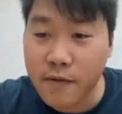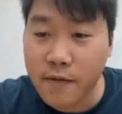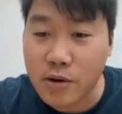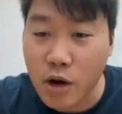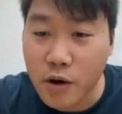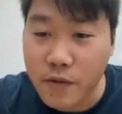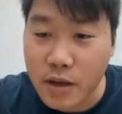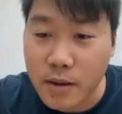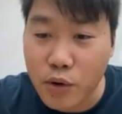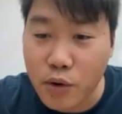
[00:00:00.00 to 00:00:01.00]
For nova,
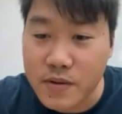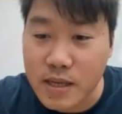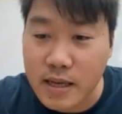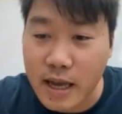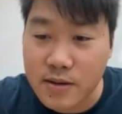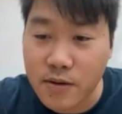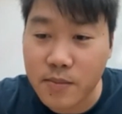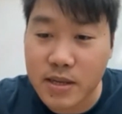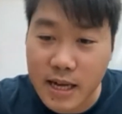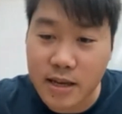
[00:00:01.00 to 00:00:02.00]
it moves the gates from
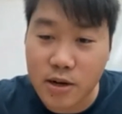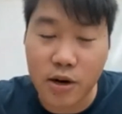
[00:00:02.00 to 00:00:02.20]
the second